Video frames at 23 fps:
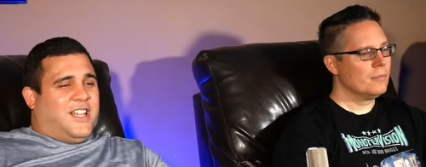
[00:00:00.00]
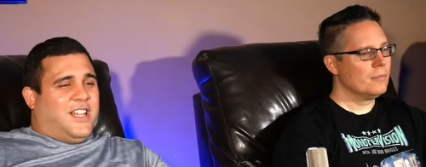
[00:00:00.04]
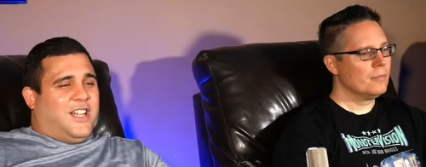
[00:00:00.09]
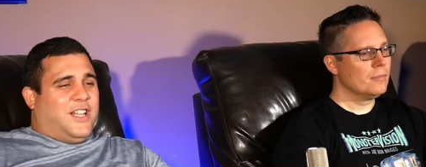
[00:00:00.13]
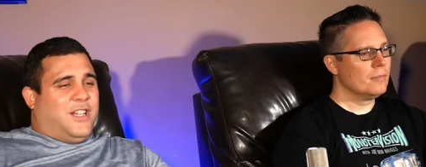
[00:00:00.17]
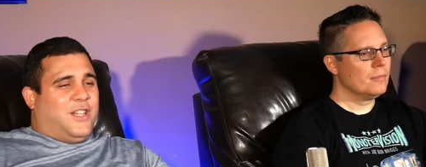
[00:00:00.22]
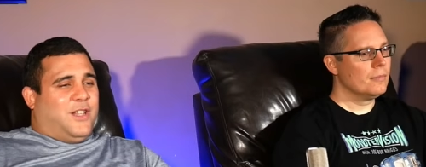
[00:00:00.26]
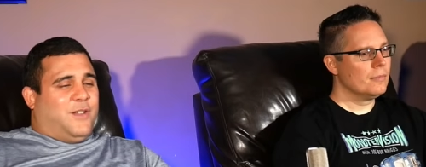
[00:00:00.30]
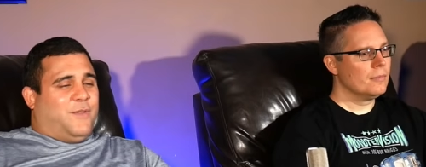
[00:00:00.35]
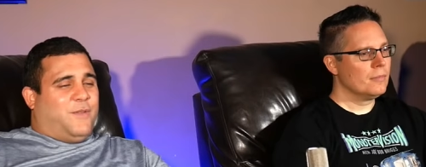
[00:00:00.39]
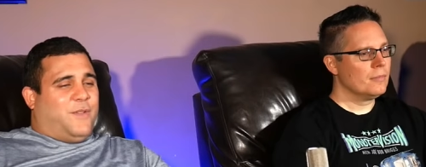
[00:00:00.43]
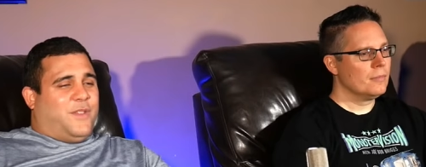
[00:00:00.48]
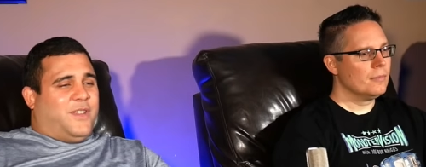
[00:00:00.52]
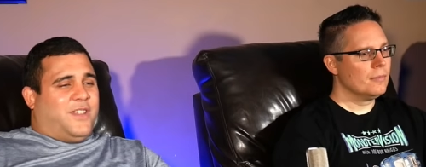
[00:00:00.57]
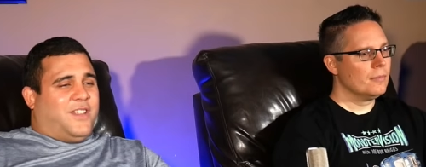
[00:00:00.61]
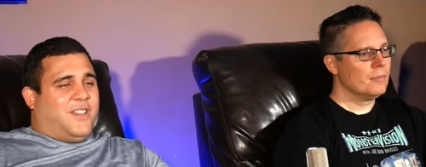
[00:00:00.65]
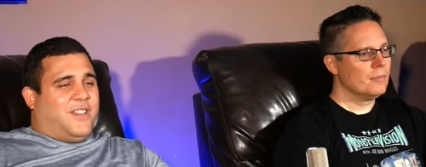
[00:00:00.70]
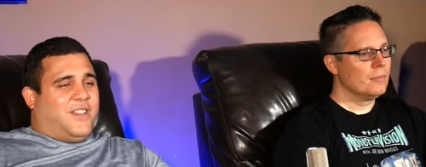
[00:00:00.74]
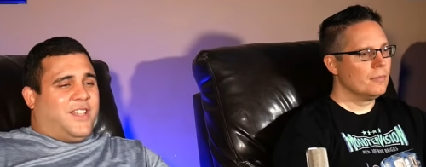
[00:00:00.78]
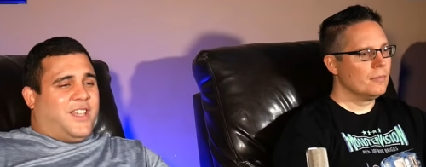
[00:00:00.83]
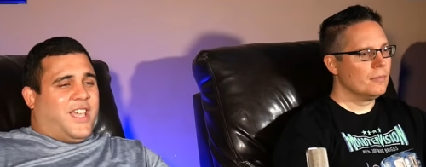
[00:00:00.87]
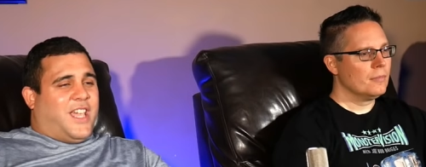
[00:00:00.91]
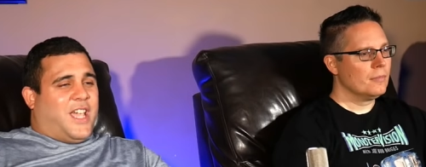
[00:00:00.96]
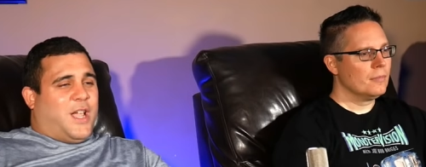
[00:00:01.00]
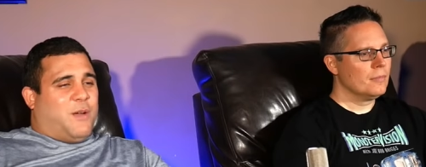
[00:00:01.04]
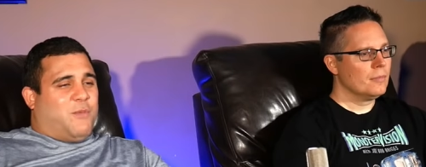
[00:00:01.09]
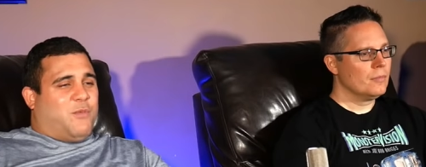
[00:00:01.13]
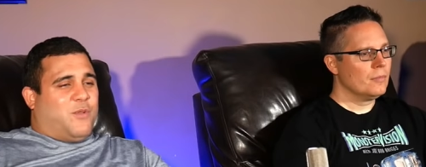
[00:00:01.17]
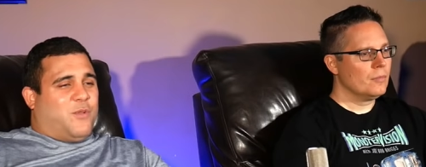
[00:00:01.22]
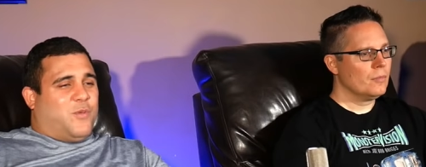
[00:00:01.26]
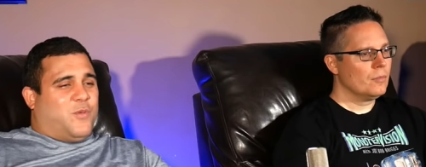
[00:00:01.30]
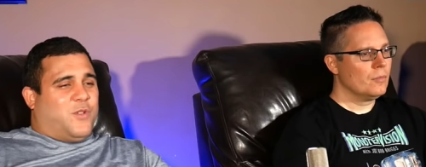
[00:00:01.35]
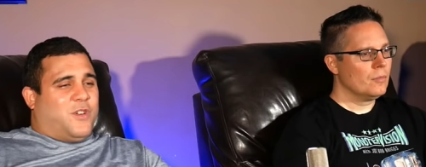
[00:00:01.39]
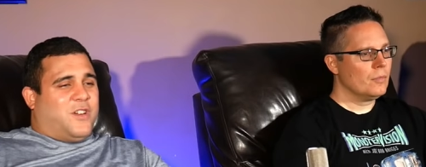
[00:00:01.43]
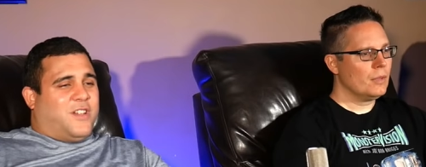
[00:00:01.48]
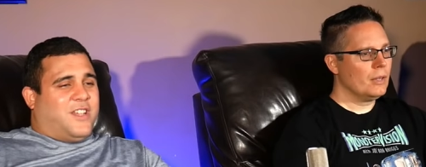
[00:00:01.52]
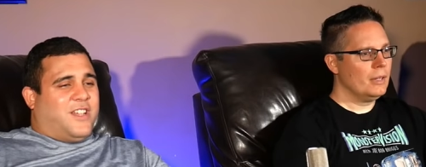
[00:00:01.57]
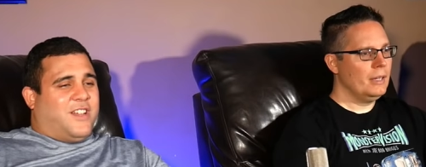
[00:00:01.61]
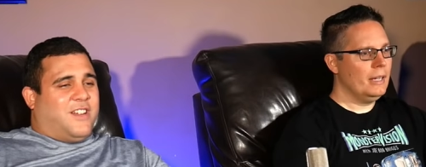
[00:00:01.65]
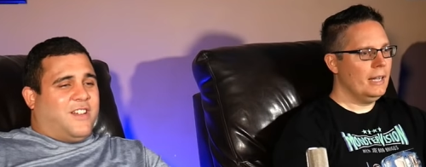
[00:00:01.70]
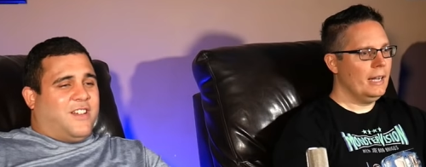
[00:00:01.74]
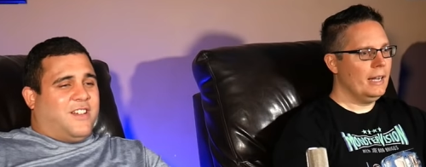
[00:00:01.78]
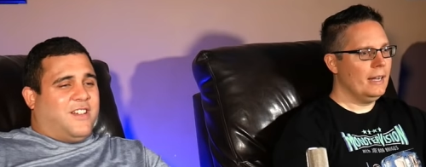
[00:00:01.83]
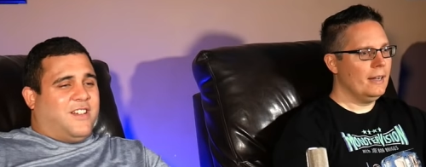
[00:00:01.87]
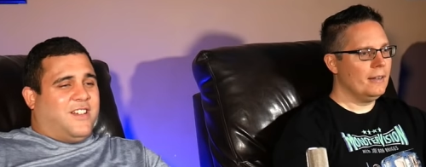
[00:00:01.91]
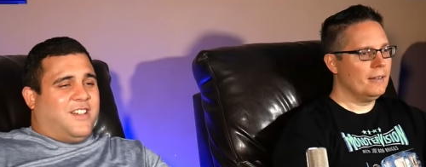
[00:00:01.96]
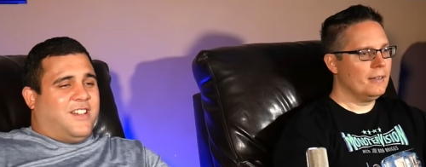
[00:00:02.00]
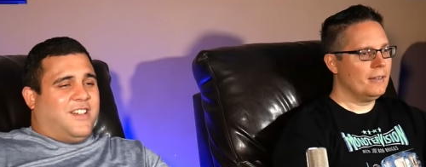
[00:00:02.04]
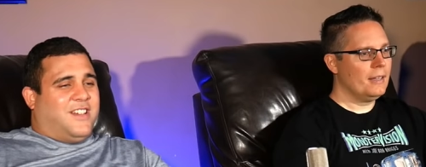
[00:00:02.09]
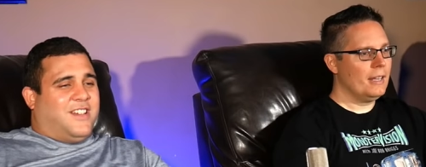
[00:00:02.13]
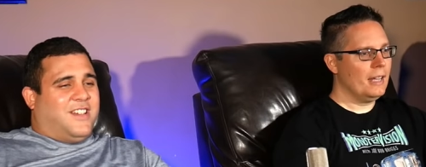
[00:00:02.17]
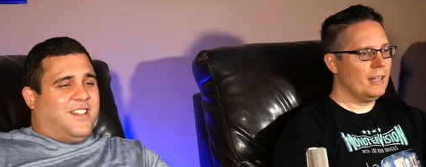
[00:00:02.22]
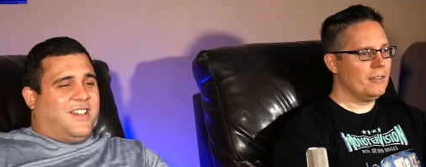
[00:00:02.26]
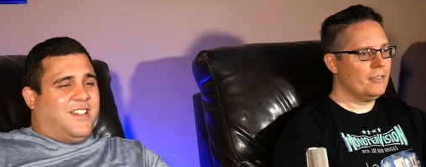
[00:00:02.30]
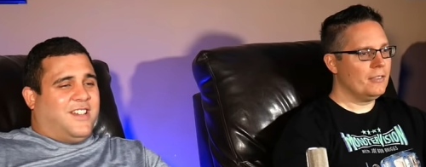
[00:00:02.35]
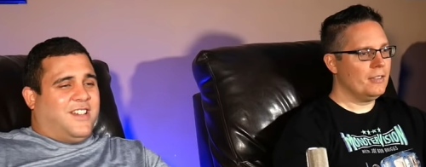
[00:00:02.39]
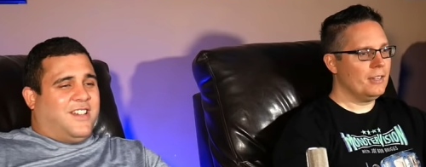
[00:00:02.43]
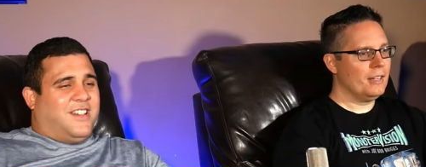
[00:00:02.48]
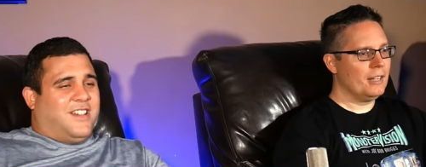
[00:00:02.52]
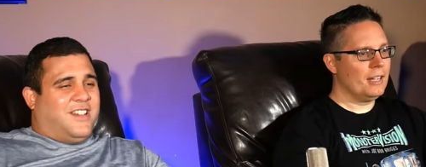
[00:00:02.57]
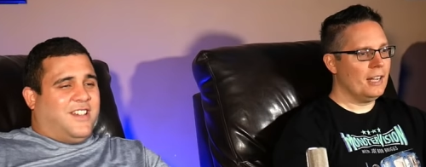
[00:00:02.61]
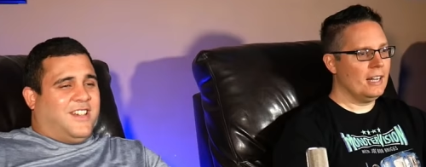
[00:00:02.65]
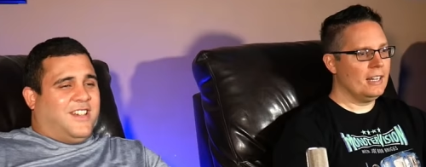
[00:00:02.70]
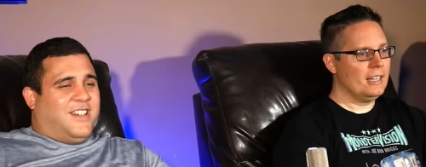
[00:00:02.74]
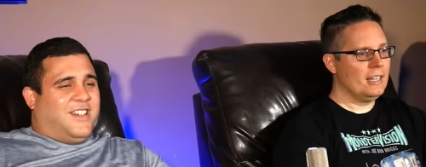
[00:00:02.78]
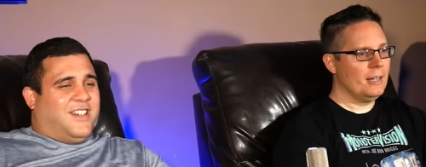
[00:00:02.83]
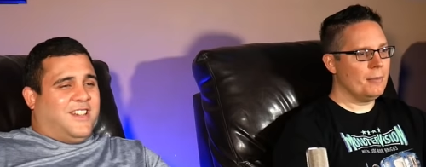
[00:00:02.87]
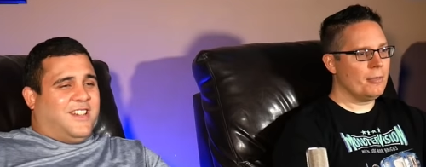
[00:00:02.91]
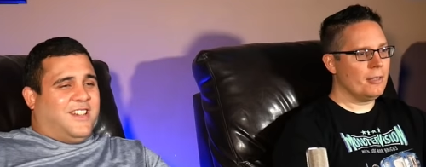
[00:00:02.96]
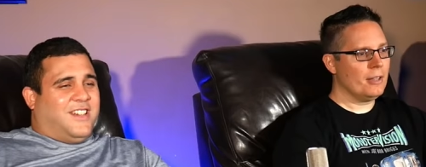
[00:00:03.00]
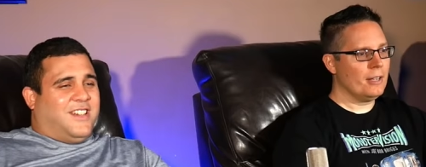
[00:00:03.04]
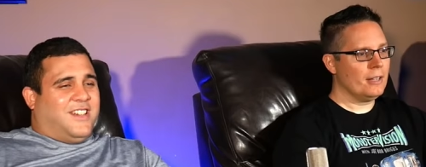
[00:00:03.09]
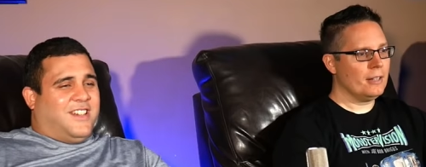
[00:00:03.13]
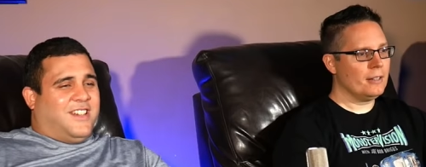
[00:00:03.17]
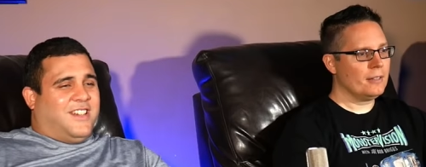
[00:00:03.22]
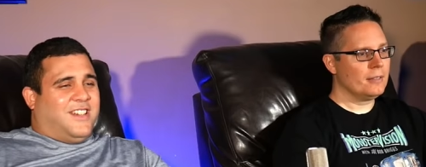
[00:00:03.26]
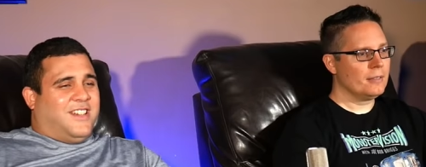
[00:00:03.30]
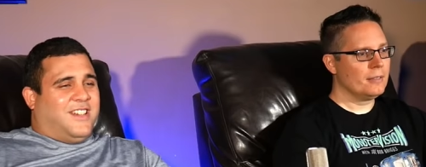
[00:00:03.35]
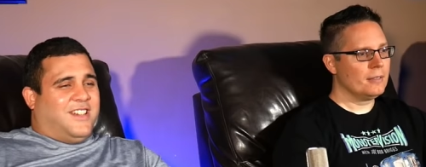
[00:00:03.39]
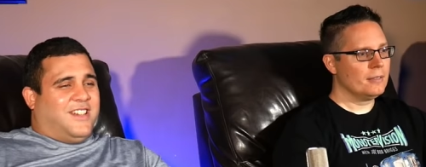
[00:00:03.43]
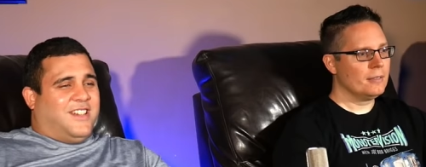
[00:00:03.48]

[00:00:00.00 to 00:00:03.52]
Speaker 1: I love the camera work
Speaker 2: here. Yeah, can't see a goddamn thing.